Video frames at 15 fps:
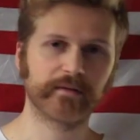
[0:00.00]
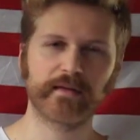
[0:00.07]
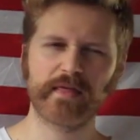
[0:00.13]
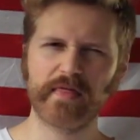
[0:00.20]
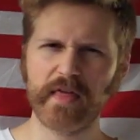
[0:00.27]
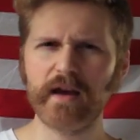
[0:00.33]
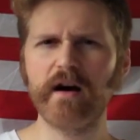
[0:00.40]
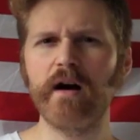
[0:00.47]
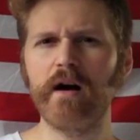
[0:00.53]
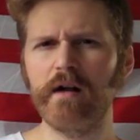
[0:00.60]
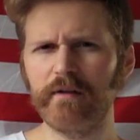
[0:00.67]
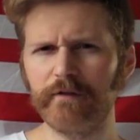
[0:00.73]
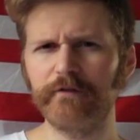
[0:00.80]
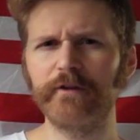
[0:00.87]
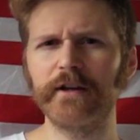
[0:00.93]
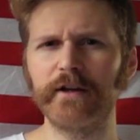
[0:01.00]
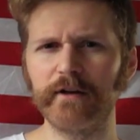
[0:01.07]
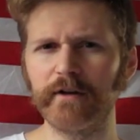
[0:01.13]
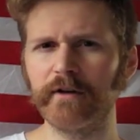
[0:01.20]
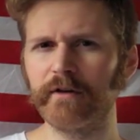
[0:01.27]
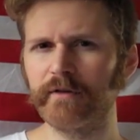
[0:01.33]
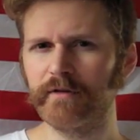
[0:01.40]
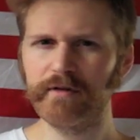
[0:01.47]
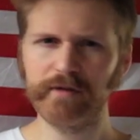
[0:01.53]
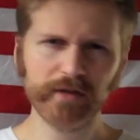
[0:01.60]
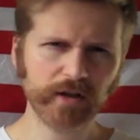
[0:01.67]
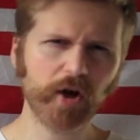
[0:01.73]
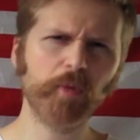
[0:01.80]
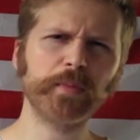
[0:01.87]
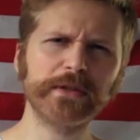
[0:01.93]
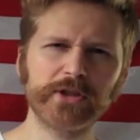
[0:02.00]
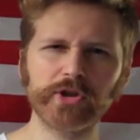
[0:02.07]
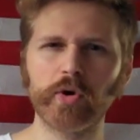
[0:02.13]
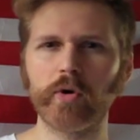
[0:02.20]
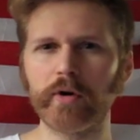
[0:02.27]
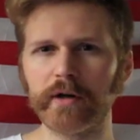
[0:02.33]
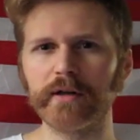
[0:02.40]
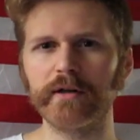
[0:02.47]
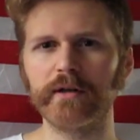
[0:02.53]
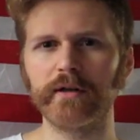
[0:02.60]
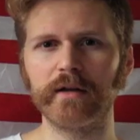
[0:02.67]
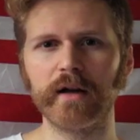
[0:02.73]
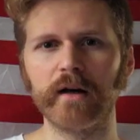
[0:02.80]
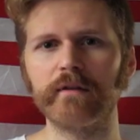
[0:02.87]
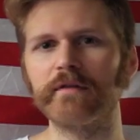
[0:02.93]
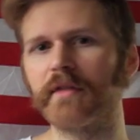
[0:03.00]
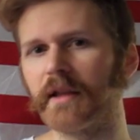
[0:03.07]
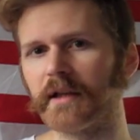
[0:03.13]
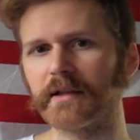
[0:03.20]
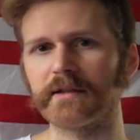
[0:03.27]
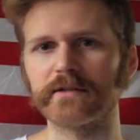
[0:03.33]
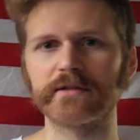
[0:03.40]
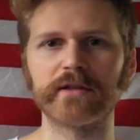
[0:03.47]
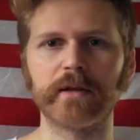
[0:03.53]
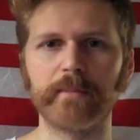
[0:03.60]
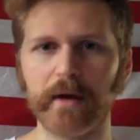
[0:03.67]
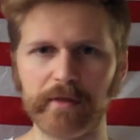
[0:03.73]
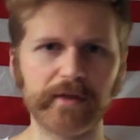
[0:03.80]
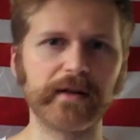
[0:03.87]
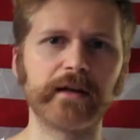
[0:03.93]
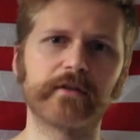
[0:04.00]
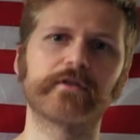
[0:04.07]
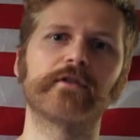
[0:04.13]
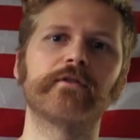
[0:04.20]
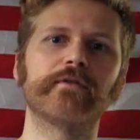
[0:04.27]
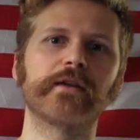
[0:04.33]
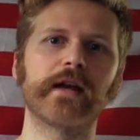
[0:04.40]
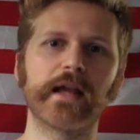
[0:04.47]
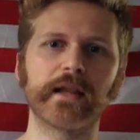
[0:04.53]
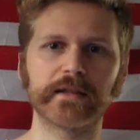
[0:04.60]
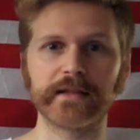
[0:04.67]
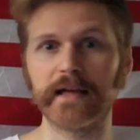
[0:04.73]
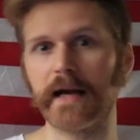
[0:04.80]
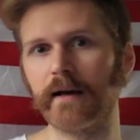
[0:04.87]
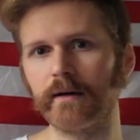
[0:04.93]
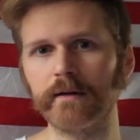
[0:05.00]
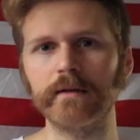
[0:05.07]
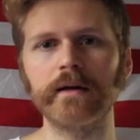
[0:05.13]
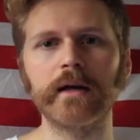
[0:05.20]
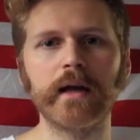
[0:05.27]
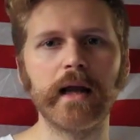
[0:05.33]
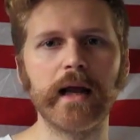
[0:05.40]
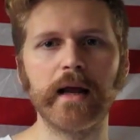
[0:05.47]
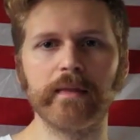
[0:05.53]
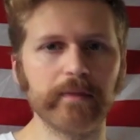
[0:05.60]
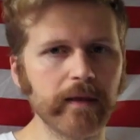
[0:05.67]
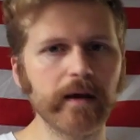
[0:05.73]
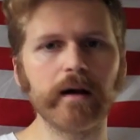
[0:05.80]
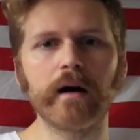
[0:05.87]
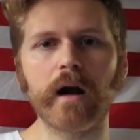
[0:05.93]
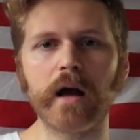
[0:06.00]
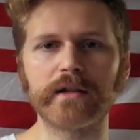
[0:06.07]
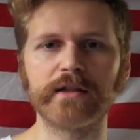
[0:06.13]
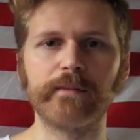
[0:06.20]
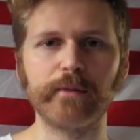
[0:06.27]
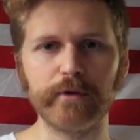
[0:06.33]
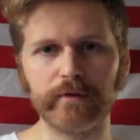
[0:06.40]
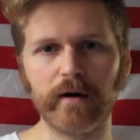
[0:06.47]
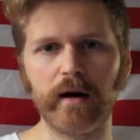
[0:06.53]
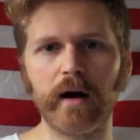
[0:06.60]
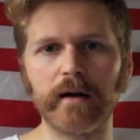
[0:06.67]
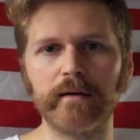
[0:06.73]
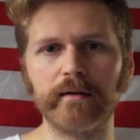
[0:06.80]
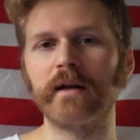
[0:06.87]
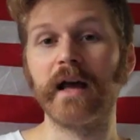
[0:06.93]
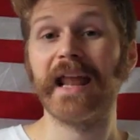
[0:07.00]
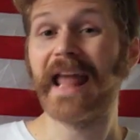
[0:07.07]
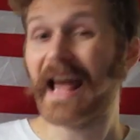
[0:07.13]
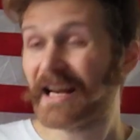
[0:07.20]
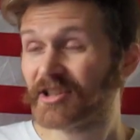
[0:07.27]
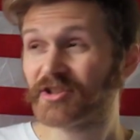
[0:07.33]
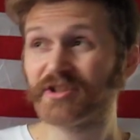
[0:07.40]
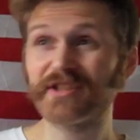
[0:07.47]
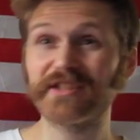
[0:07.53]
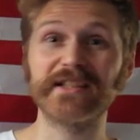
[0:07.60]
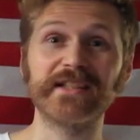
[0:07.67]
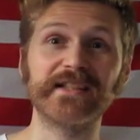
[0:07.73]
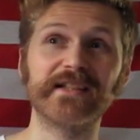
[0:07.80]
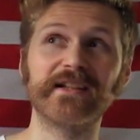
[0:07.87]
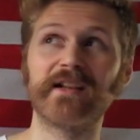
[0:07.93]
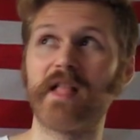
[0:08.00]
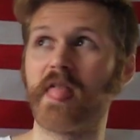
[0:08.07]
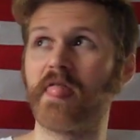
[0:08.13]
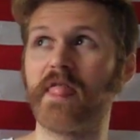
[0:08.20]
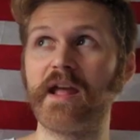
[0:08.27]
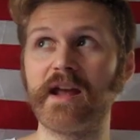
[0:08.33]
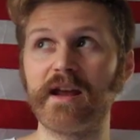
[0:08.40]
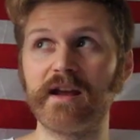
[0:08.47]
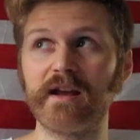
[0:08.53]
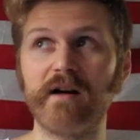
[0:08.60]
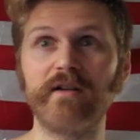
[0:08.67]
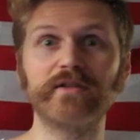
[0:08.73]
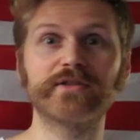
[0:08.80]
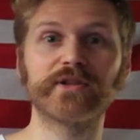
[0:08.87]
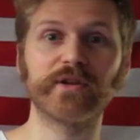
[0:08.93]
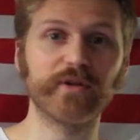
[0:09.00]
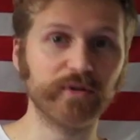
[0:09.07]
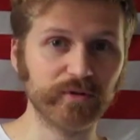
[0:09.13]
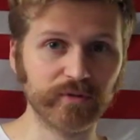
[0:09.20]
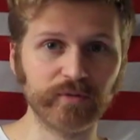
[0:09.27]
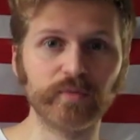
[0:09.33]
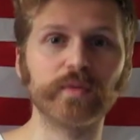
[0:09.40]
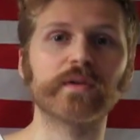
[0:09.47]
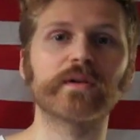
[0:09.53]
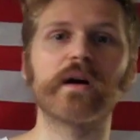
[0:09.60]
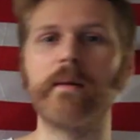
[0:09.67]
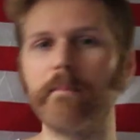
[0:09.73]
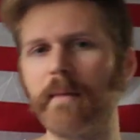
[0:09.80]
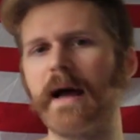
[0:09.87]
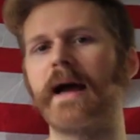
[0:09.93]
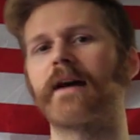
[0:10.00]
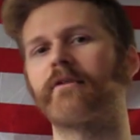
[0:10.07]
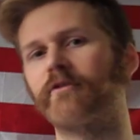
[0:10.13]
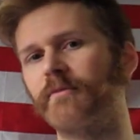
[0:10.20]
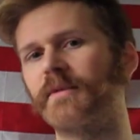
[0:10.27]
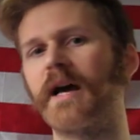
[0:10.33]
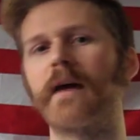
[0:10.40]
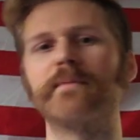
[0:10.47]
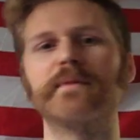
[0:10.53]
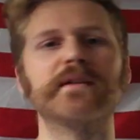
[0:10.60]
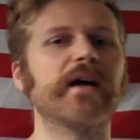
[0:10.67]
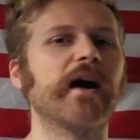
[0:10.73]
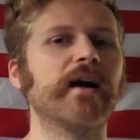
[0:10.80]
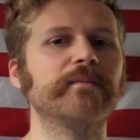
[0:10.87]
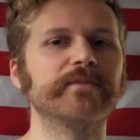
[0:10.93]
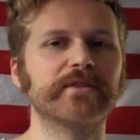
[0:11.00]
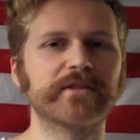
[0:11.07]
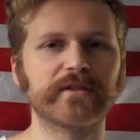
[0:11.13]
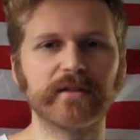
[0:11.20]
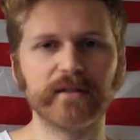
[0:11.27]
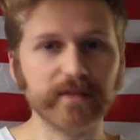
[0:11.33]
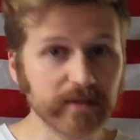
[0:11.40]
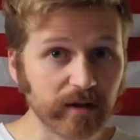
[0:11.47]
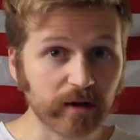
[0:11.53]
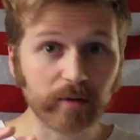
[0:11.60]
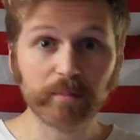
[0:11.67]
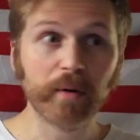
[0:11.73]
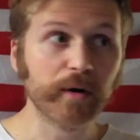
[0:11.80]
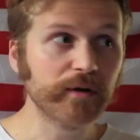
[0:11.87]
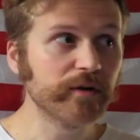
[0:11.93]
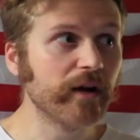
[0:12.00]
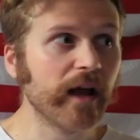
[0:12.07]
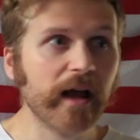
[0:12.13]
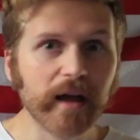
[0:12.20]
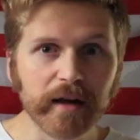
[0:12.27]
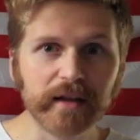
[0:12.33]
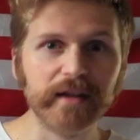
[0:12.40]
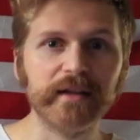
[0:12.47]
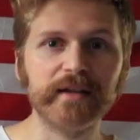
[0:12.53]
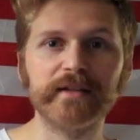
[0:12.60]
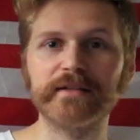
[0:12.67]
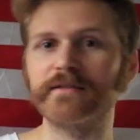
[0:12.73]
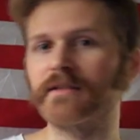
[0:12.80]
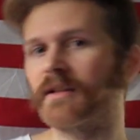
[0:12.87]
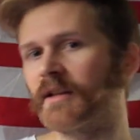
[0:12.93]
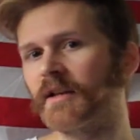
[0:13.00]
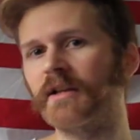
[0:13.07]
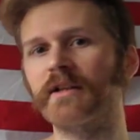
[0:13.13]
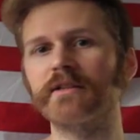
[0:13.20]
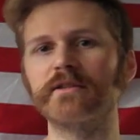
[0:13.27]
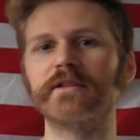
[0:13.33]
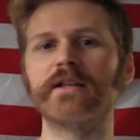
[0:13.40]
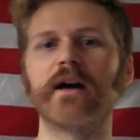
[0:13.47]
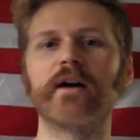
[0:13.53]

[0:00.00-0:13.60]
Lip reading: they all figured, a majority of things about the nature of reality out, and they all got to move on. And actually, they also will come back from time to time just to, poke their head in and see how